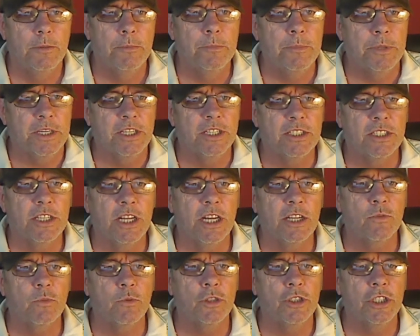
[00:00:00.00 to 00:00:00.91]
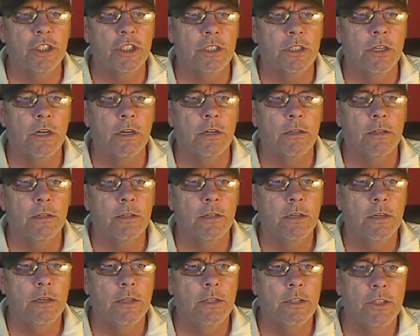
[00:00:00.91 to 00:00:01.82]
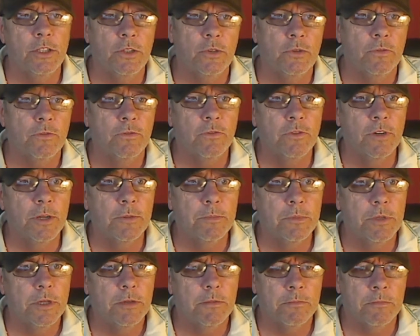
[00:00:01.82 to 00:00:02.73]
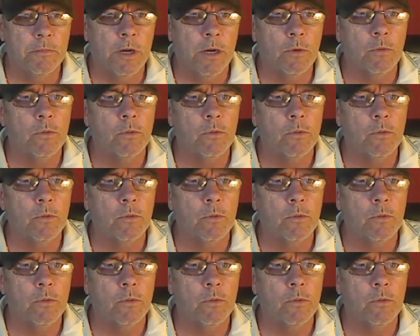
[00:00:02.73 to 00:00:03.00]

Because that's what you've done. You flipped my